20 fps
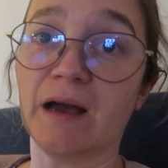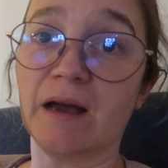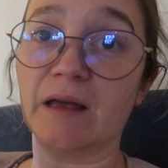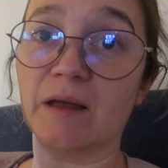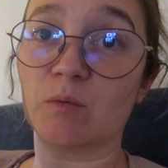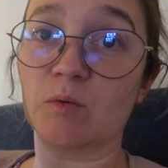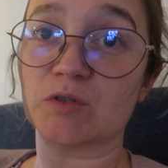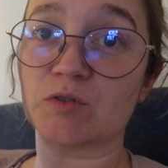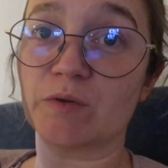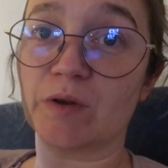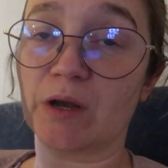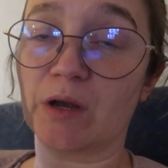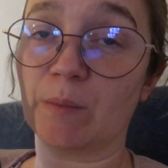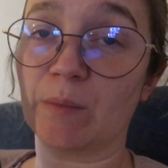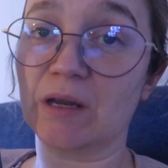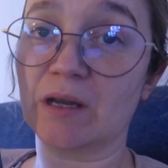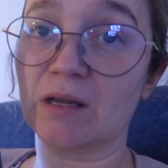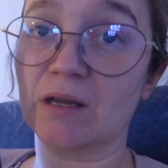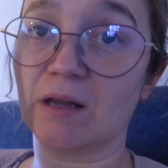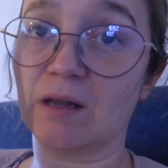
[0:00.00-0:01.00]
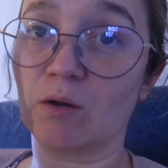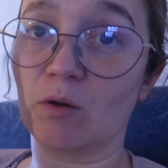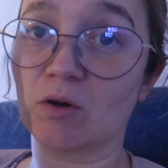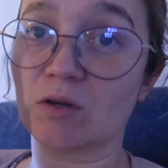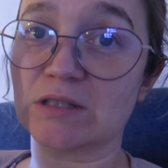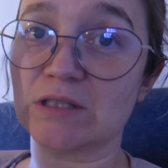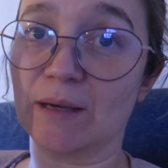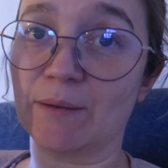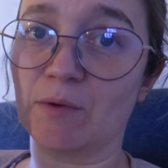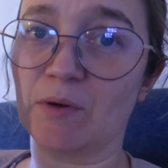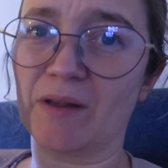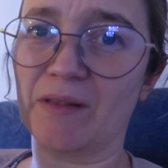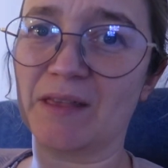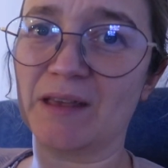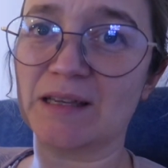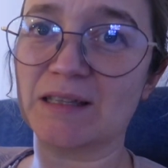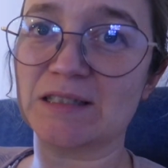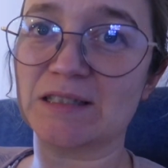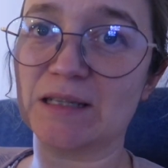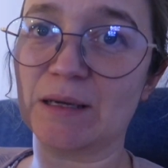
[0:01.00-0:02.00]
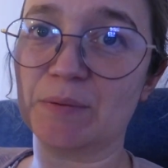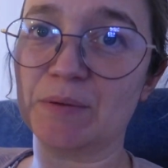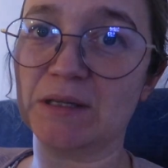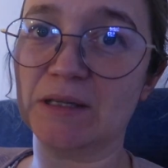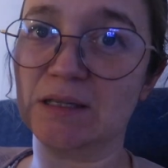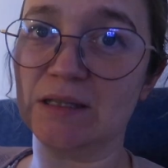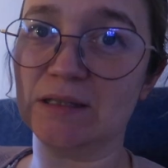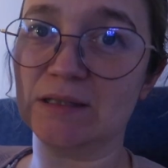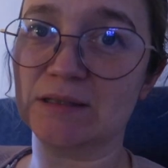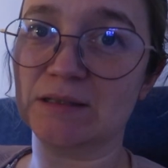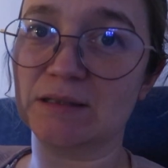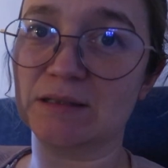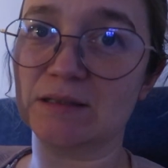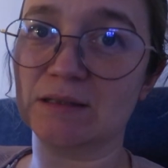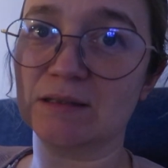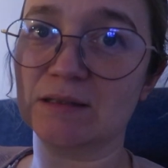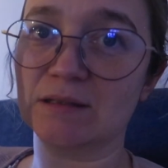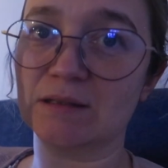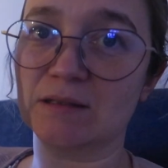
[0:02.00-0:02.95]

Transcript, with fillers: It was recommended a long time ago. I think it's Japanese